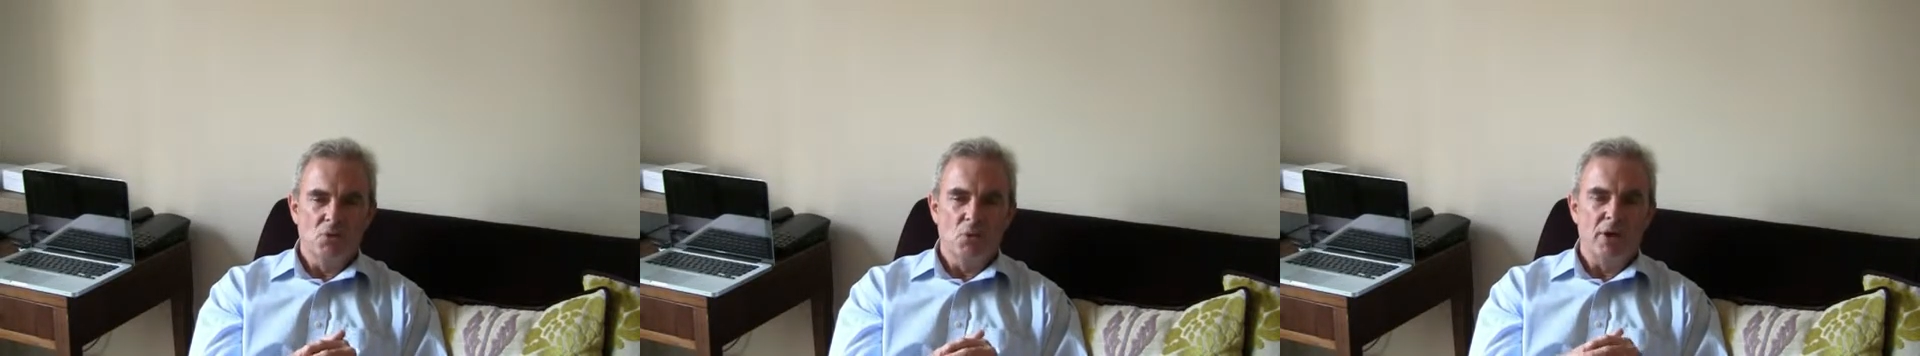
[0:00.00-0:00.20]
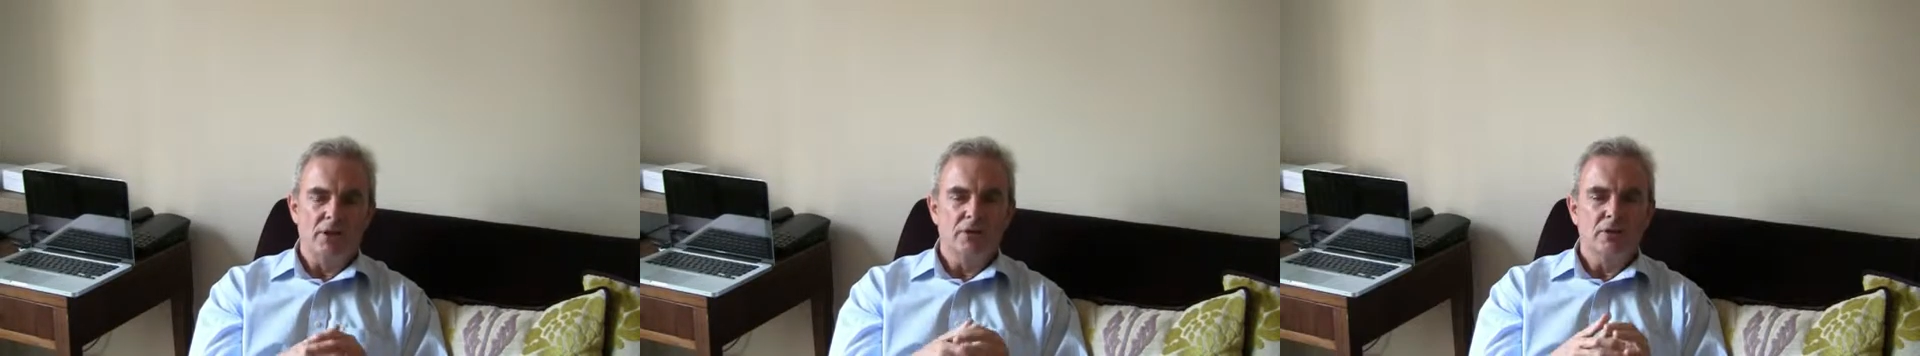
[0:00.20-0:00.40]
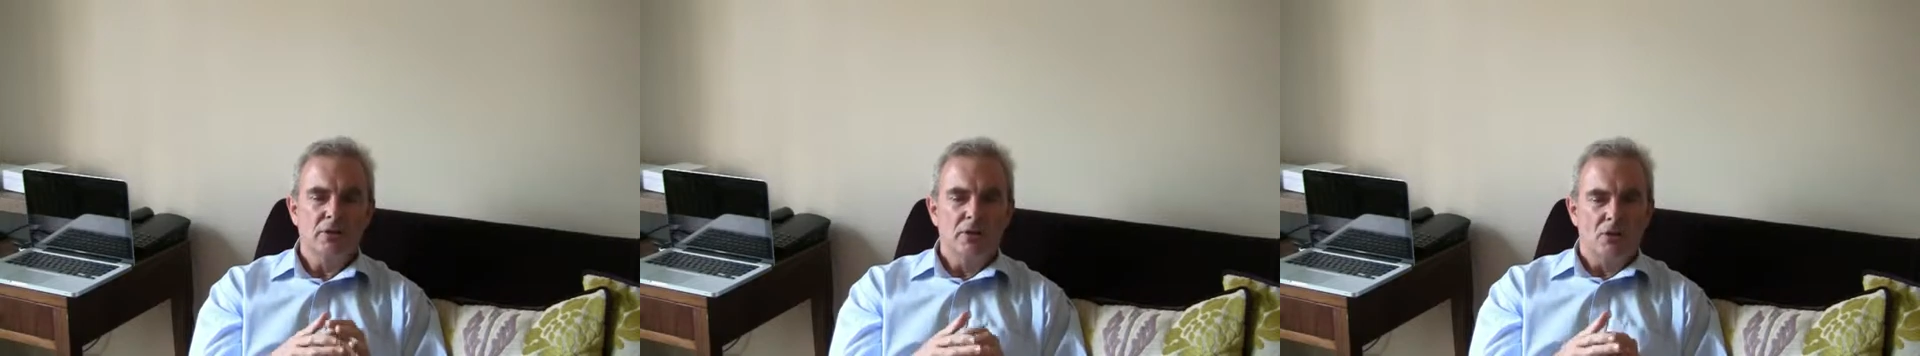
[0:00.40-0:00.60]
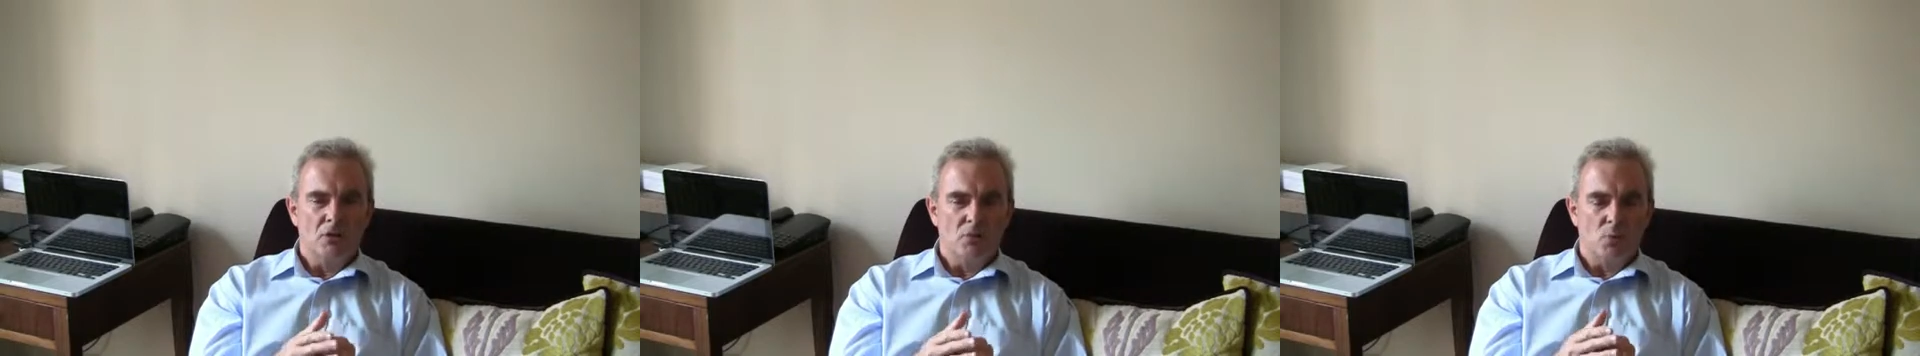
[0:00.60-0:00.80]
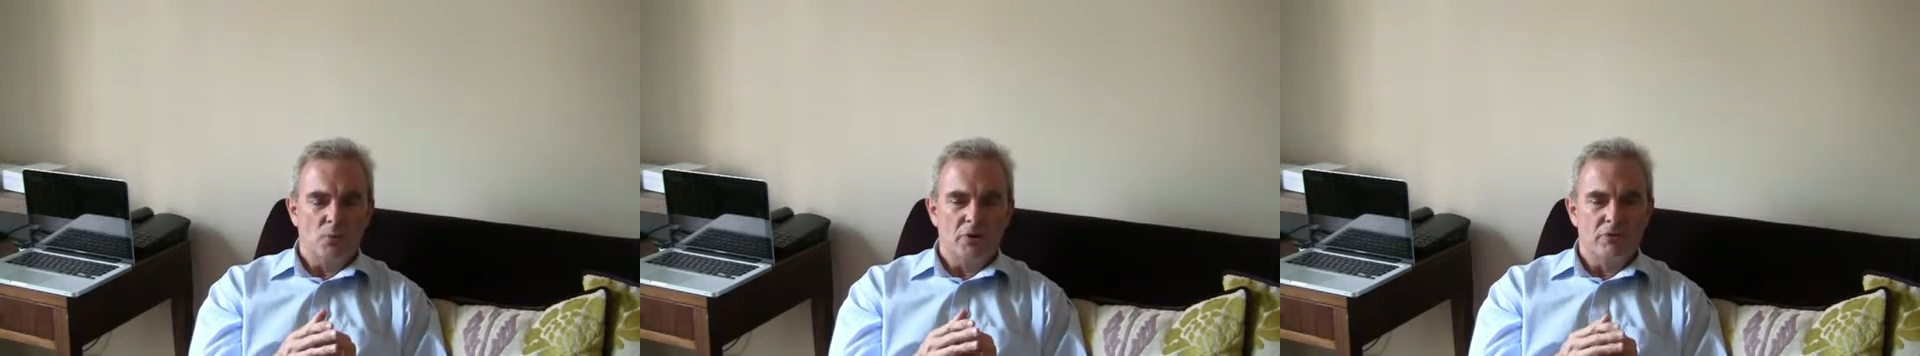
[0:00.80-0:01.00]
when
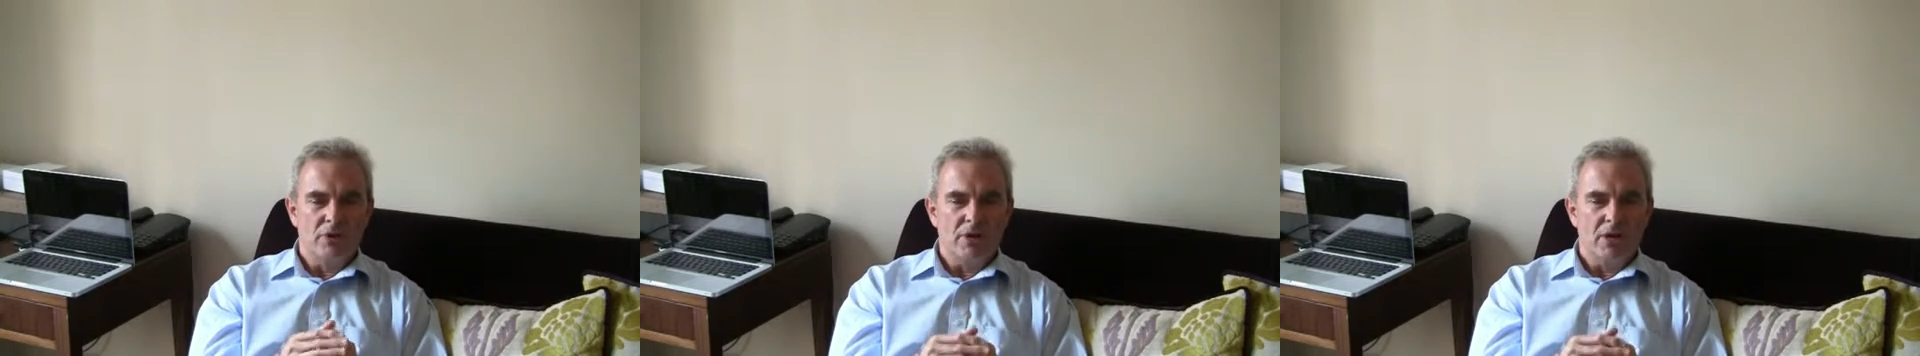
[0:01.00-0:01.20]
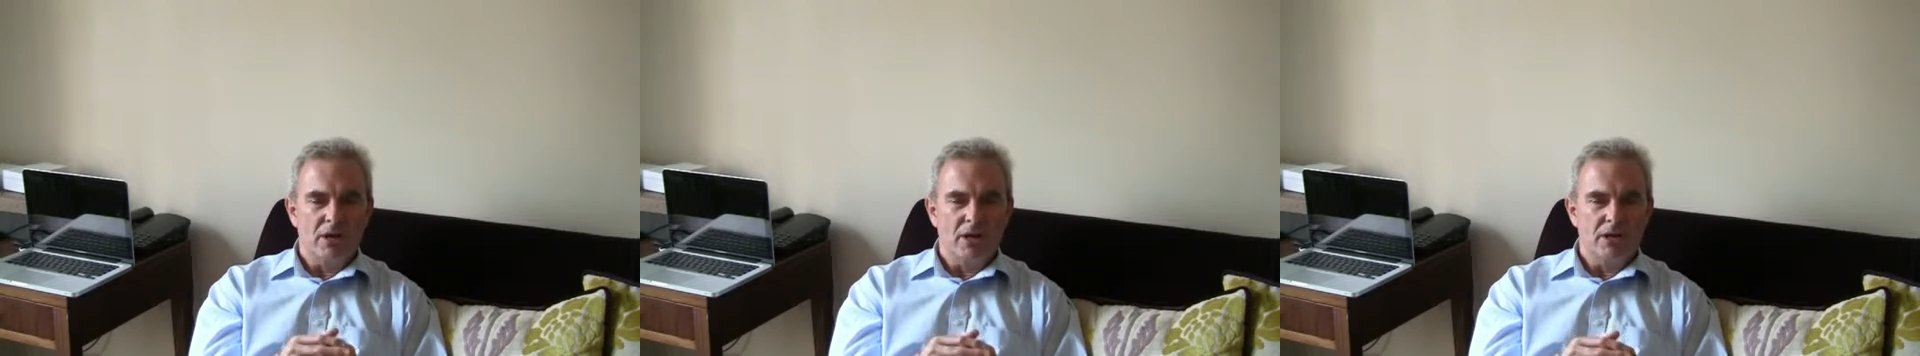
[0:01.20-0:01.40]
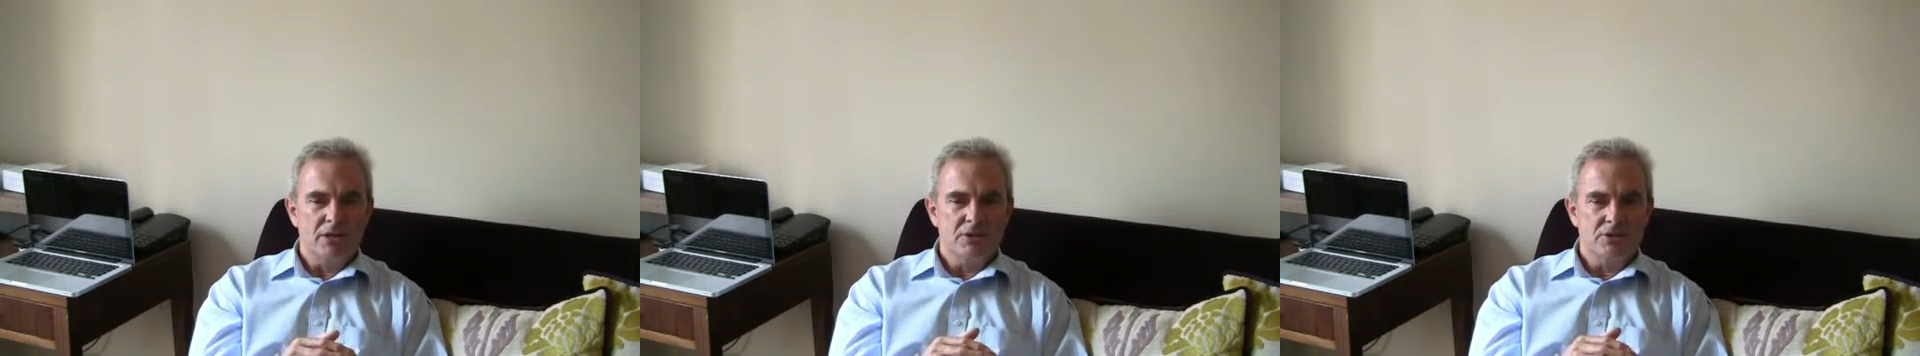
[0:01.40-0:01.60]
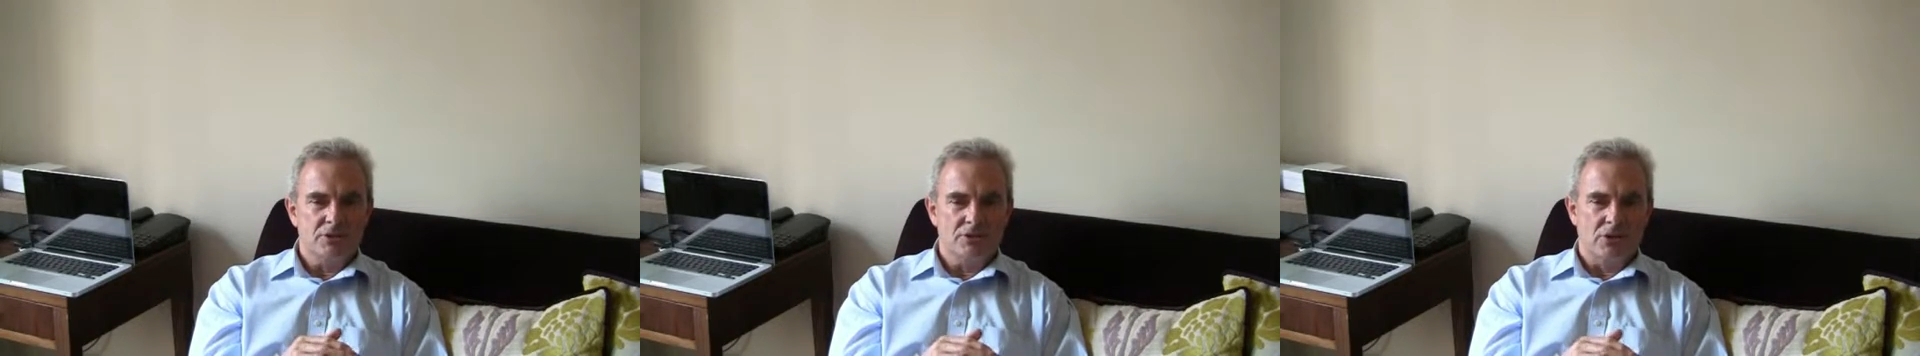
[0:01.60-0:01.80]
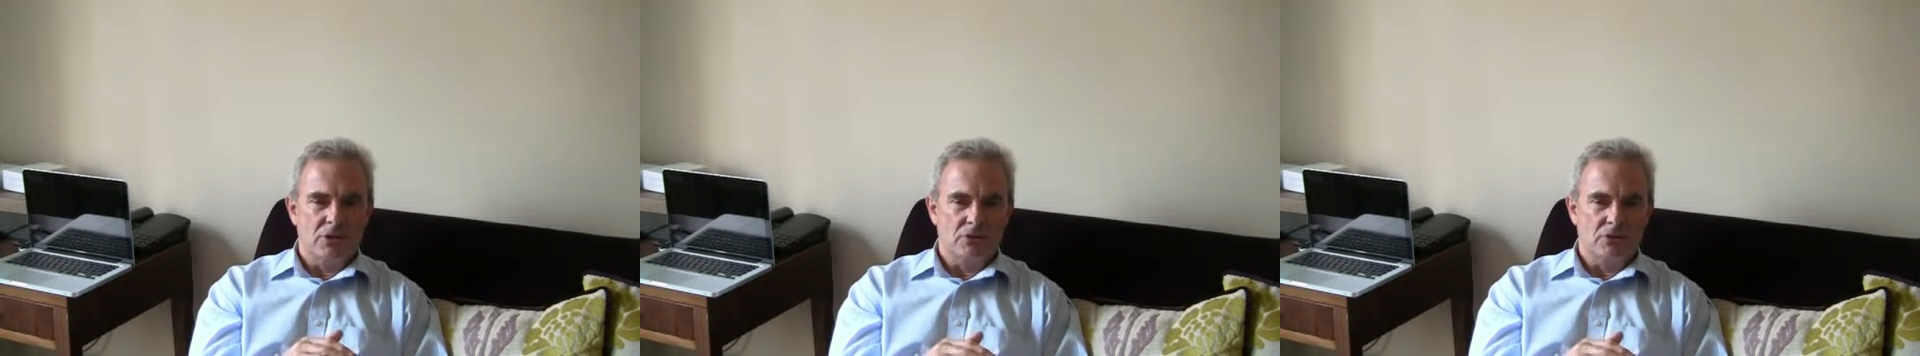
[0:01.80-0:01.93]
we realised,